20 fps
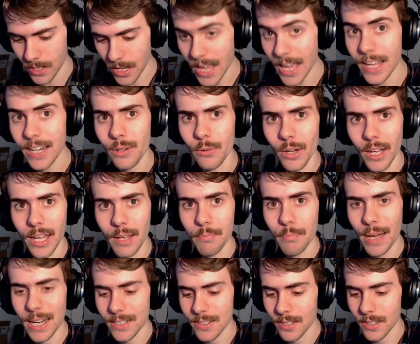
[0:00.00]
Anyway,
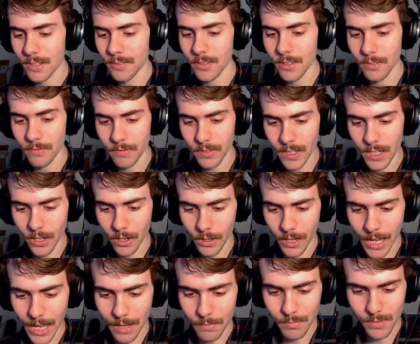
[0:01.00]
back to the video
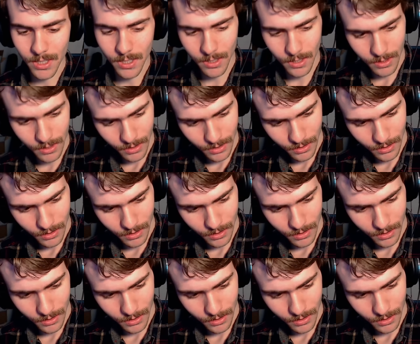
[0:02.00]
games.